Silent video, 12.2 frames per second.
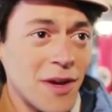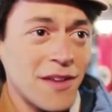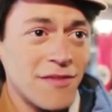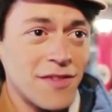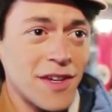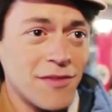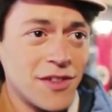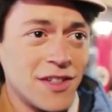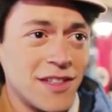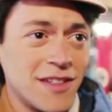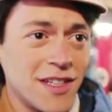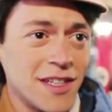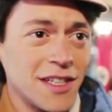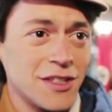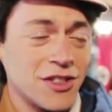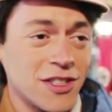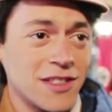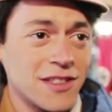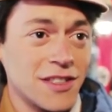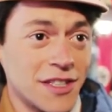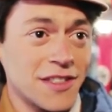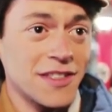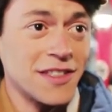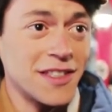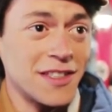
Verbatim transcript: My favorite day? Just yesterday.